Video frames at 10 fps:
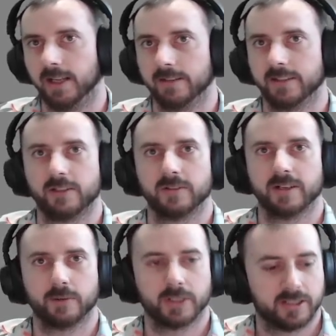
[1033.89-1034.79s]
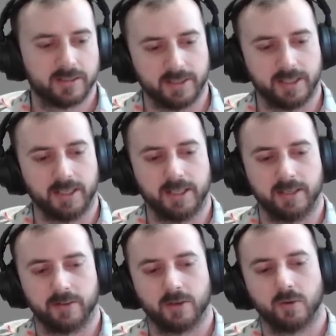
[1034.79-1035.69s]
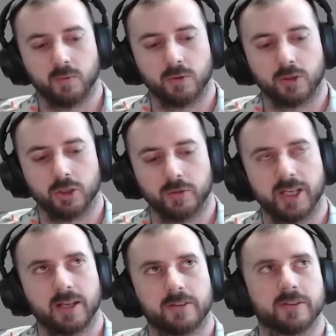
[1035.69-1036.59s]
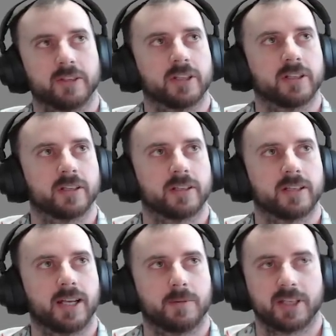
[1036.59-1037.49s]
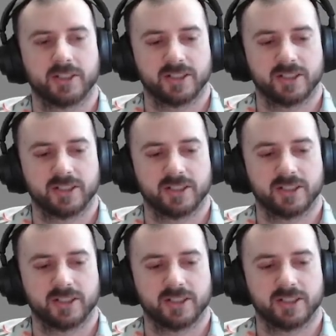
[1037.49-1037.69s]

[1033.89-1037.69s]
Thank you, everyone, and we'll go down to the application